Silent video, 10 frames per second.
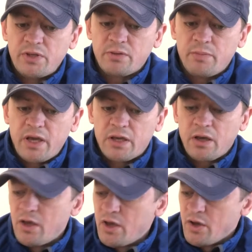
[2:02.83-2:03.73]
to make
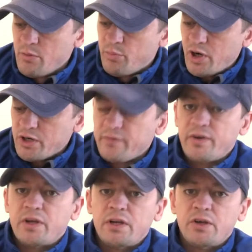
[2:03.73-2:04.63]
part of
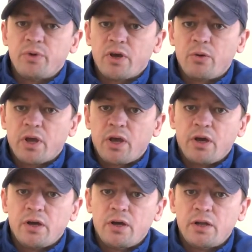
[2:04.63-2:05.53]
it a little bit
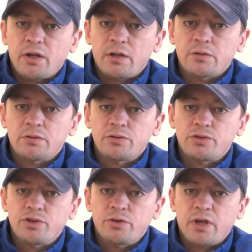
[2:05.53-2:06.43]
quicker, a little
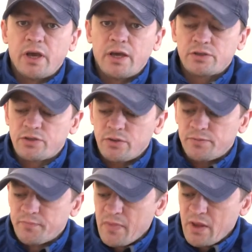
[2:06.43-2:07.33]
junior
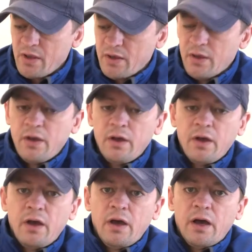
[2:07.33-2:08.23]
hacksaw.
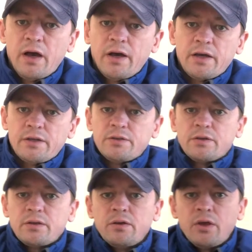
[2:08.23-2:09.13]

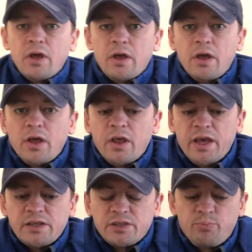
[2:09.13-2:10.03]
And
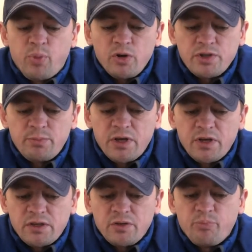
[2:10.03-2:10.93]
it's possibly
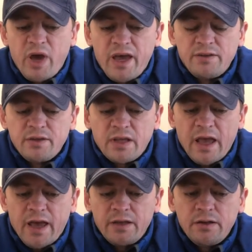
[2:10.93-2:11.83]
going to depend
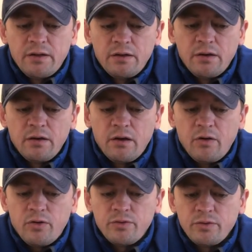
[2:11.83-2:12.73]
again
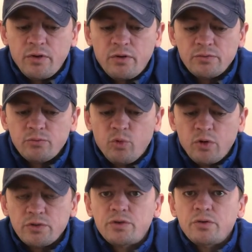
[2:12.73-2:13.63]
on
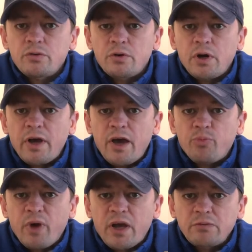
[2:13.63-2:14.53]
what your
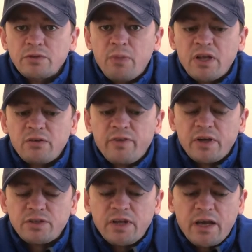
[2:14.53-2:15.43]
L-Bracket was
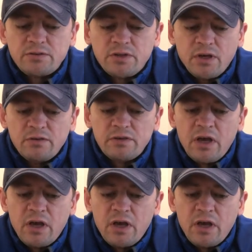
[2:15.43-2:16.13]
manufactured out of,